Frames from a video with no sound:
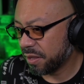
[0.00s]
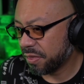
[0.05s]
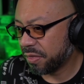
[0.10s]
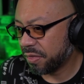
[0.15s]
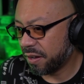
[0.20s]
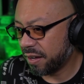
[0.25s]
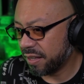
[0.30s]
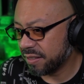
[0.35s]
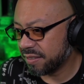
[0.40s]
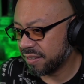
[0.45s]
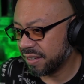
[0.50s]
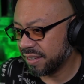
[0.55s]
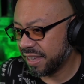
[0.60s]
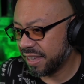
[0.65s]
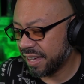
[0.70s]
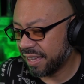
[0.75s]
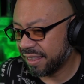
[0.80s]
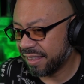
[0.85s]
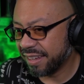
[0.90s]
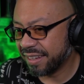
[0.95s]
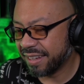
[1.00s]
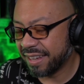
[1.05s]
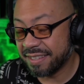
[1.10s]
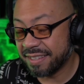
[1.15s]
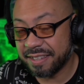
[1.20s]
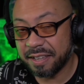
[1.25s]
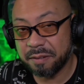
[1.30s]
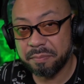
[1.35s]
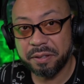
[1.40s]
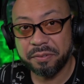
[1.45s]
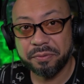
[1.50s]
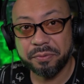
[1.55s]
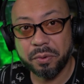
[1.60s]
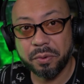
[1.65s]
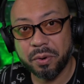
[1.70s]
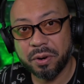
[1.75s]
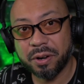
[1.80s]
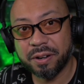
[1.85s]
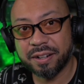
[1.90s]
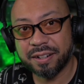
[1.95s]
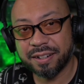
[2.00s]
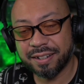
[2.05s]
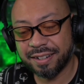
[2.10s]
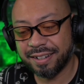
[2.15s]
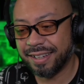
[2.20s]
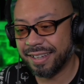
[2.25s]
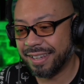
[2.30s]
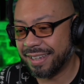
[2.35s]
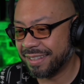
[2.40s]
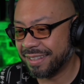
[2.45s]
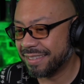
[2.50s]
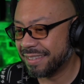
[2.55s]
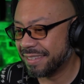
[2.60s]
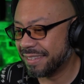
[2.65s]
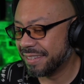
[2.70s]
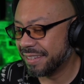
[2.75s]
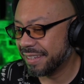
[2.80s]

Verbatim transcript: of thoughts. Again, like I said before, I